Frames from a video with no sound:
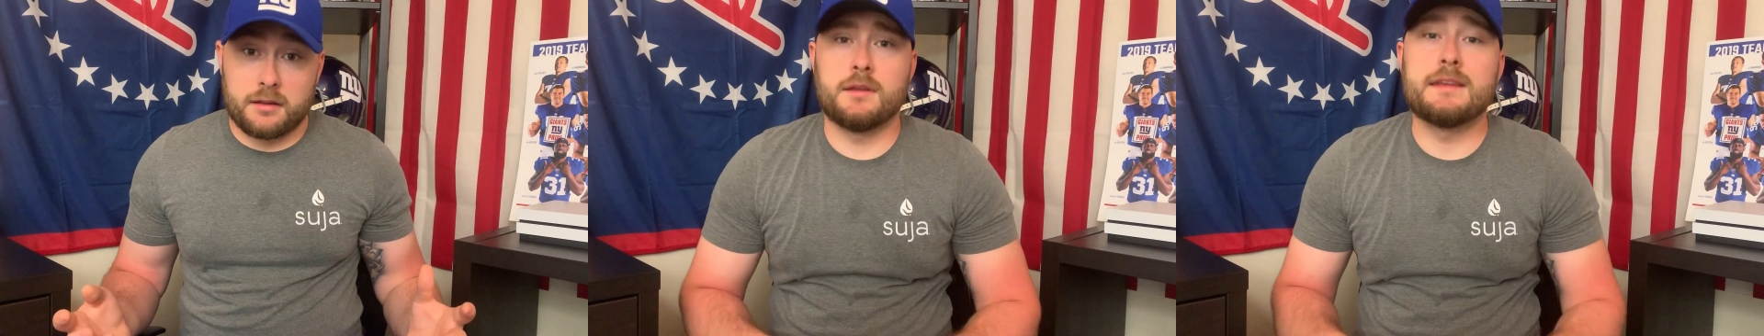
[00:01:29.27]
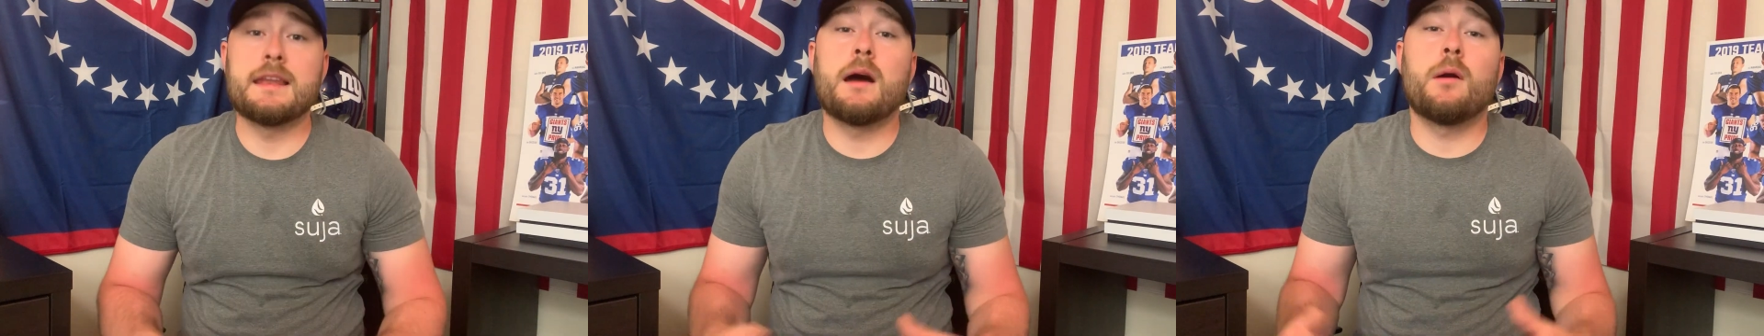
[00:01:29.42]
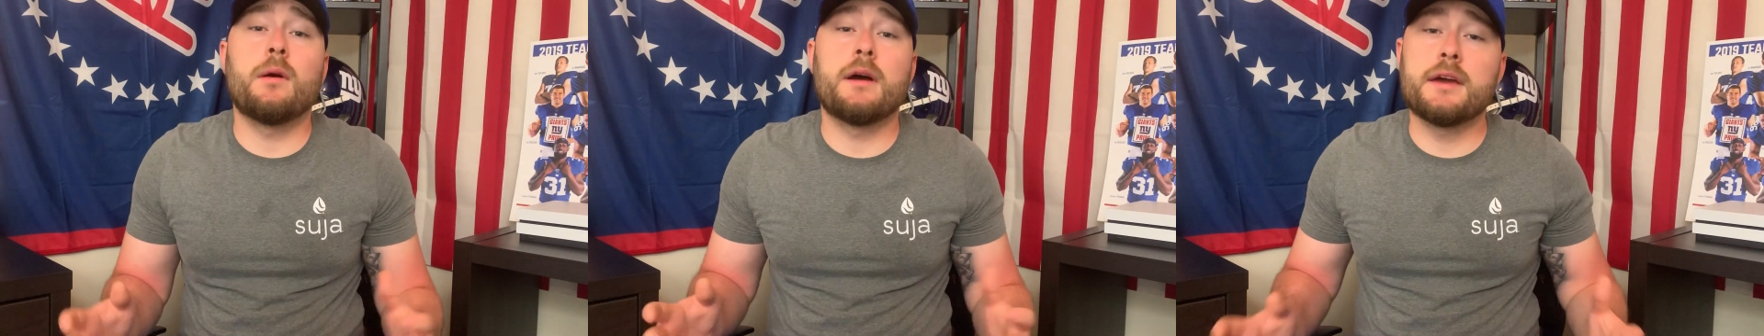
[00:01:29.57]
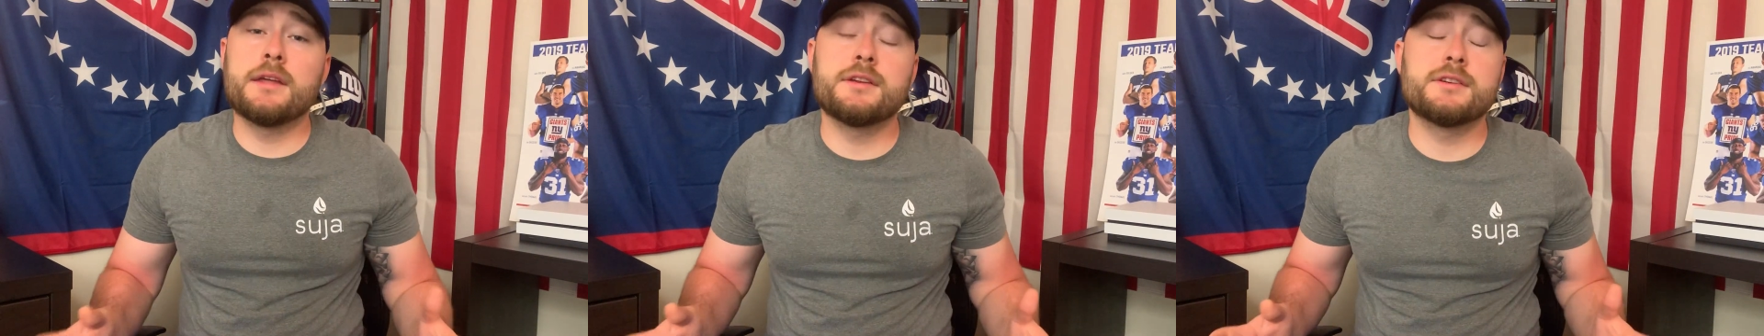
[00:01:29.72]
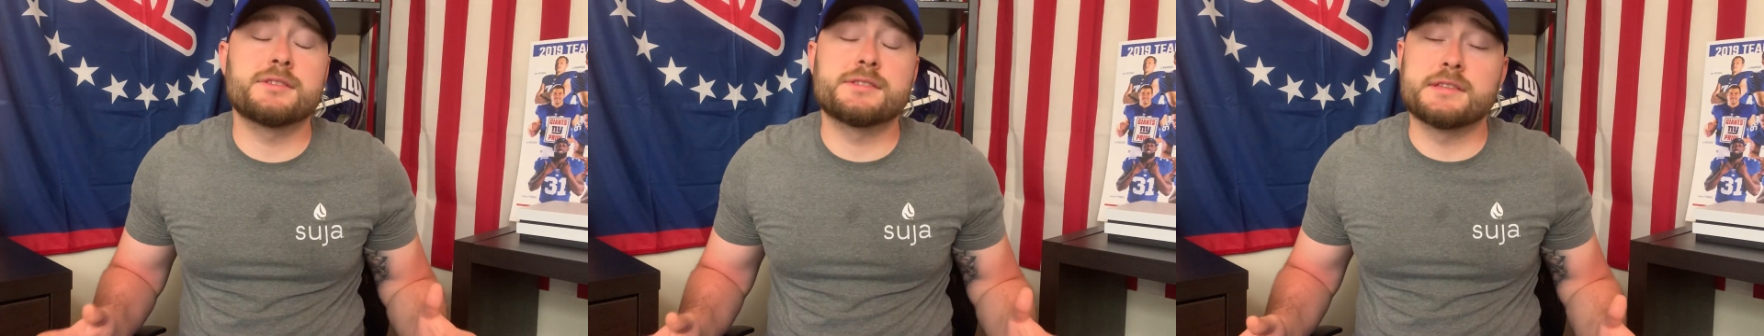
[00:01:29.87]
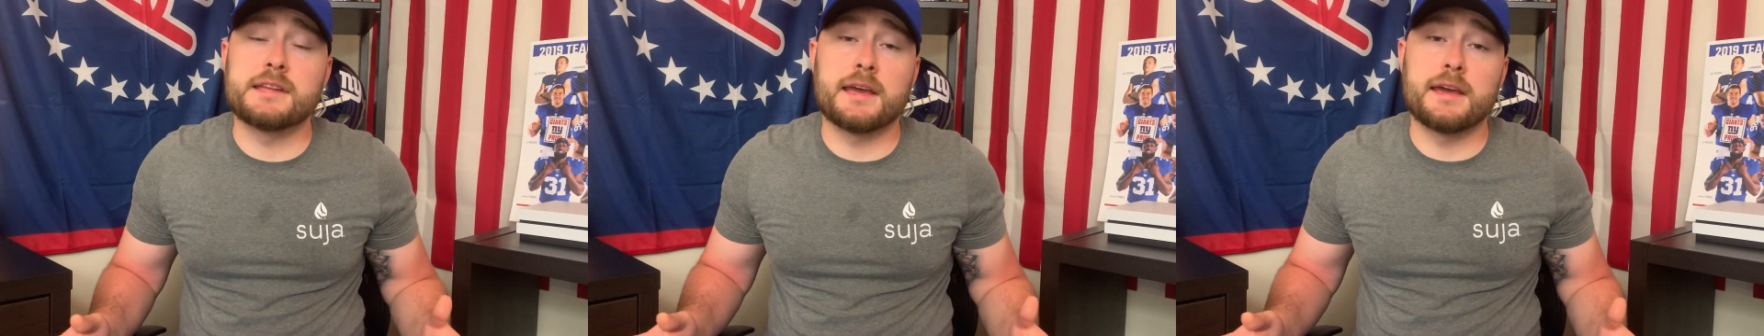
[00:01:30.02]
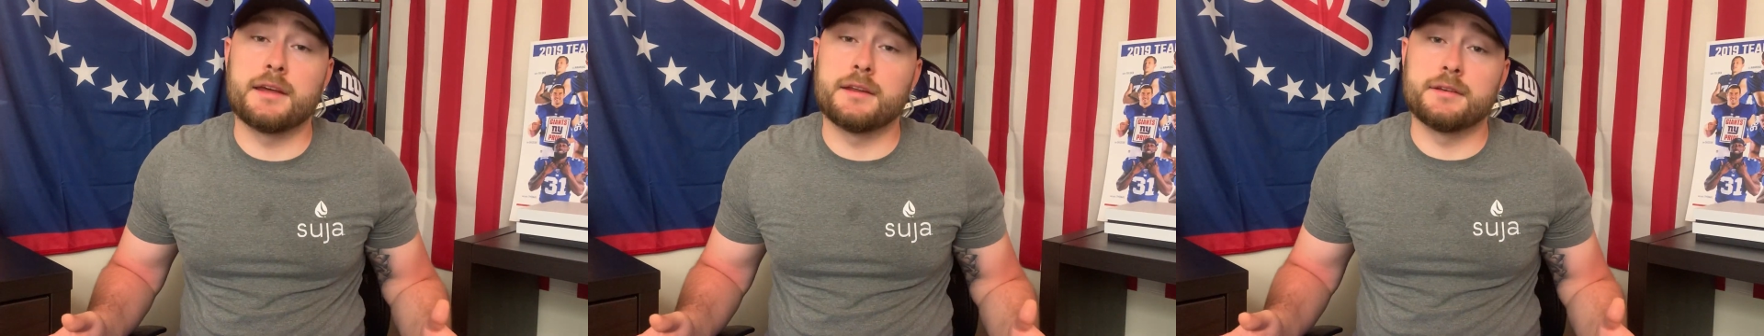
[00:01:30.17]
Now, I
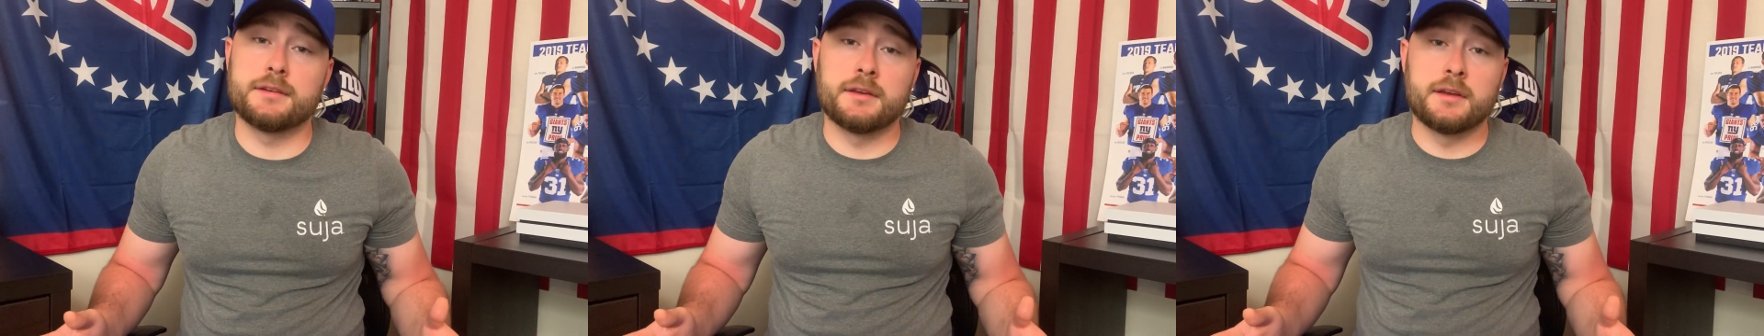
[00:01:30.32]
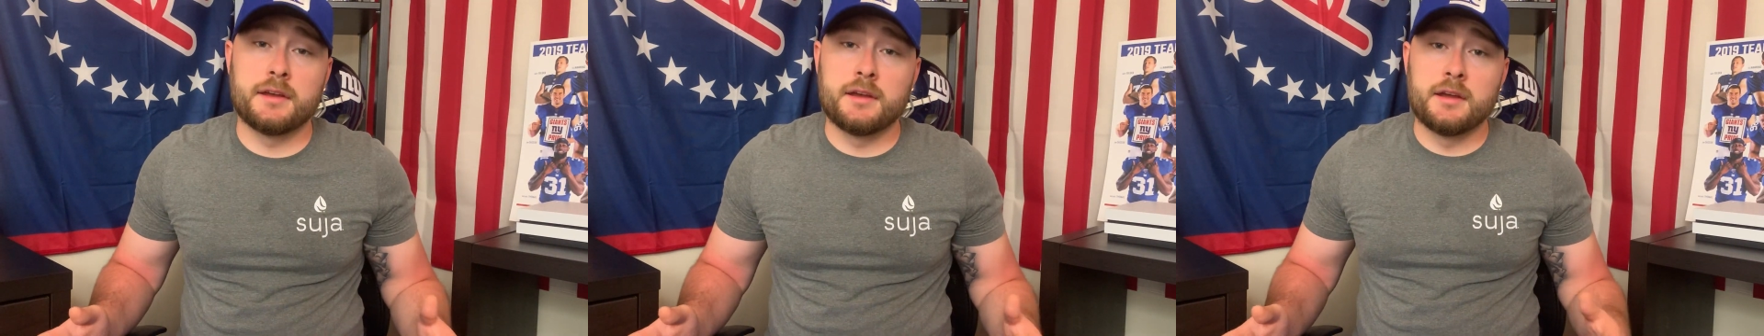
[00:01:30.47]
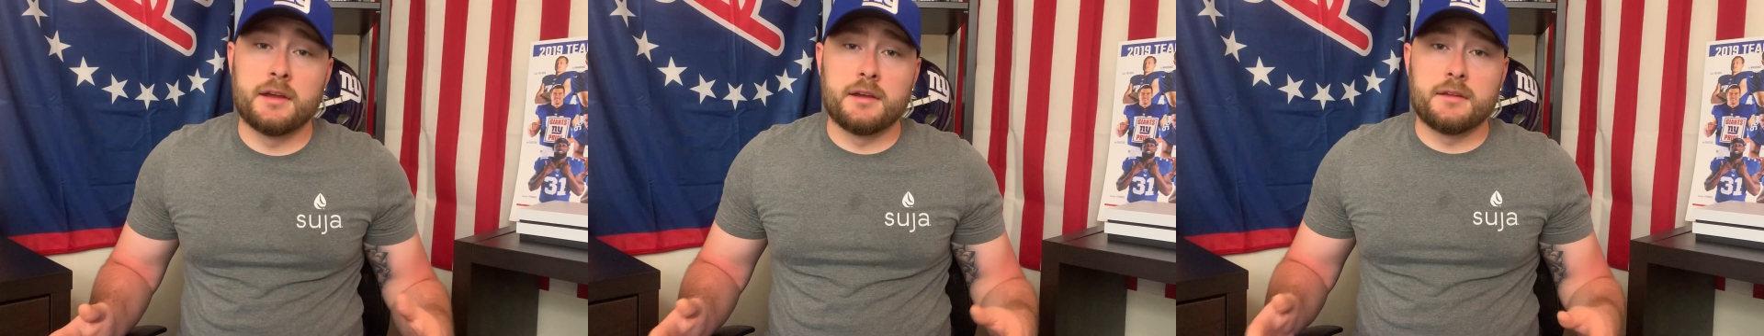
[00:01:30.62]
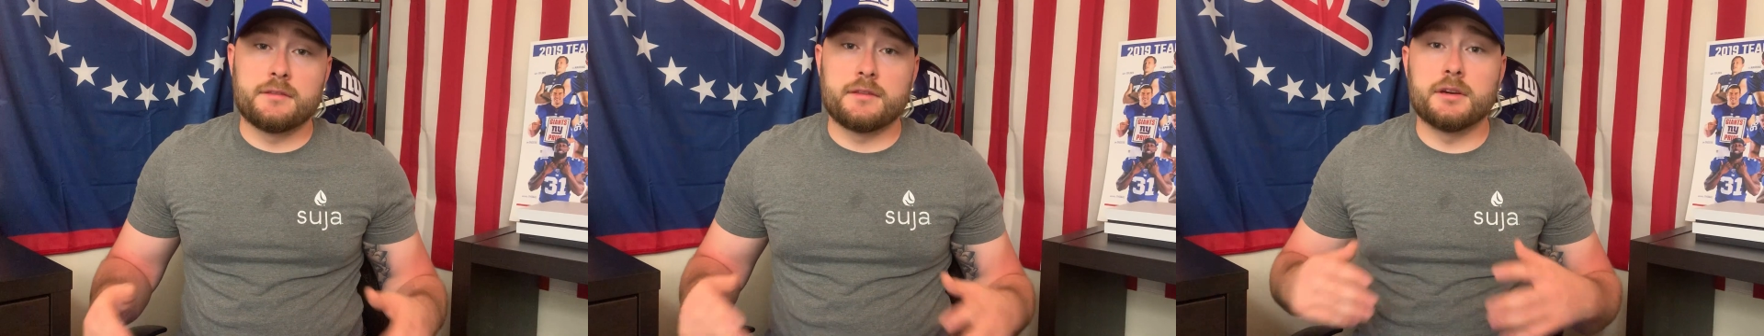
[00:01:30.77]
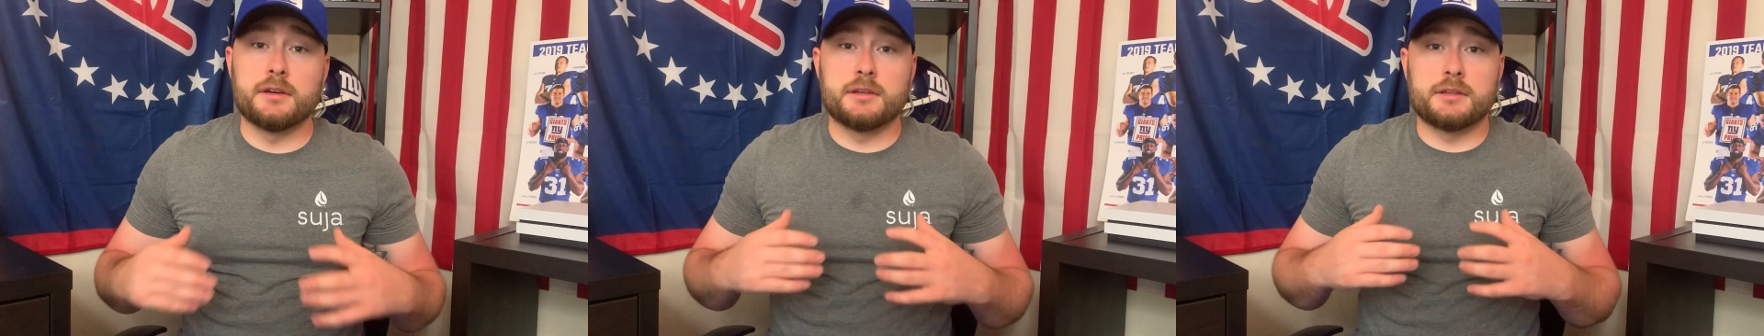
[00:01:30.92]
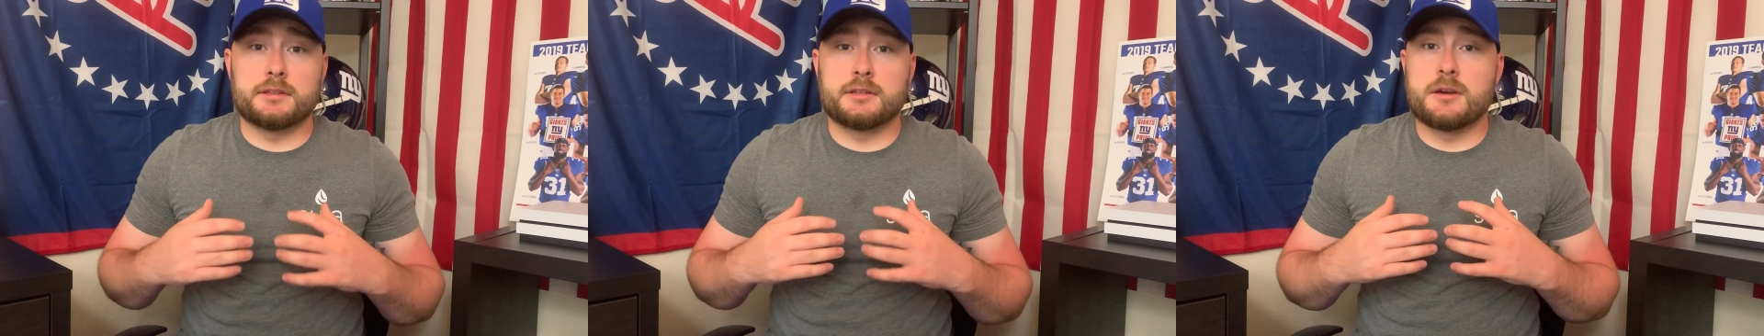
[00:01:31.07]
understand the